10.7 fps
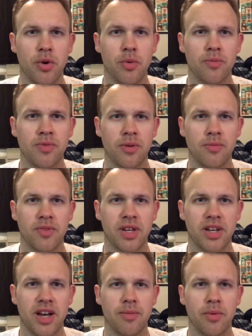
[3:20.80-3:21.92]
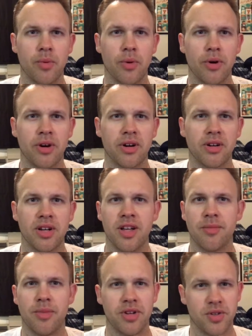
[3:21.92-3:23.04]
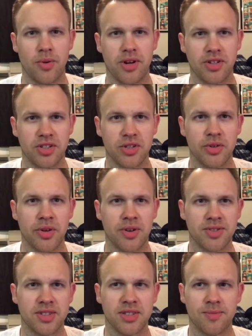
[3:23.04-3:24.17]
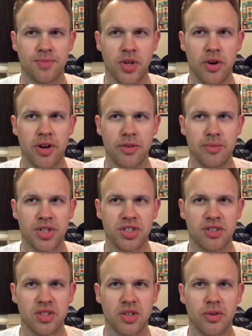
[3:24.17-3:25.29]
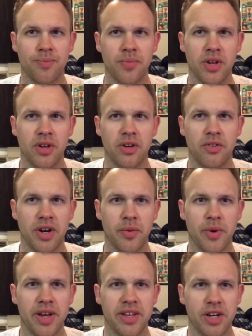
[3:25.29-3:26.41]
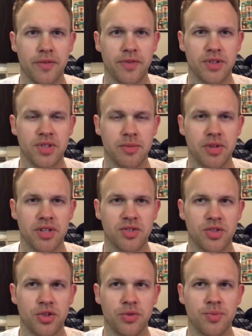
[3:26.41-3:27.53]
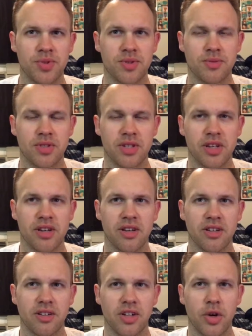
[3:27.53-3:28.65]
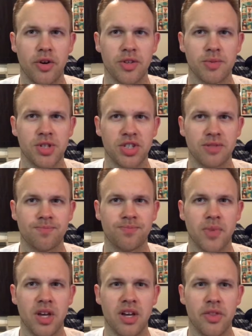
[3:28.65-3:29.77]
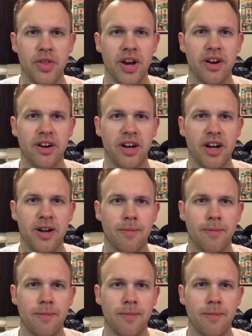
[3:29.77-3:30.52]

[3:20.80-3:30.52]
home from Vietnam, the war, but doesn't want to. He wants to go on another mission, so right away he offers him and his troops to go on this mission. They're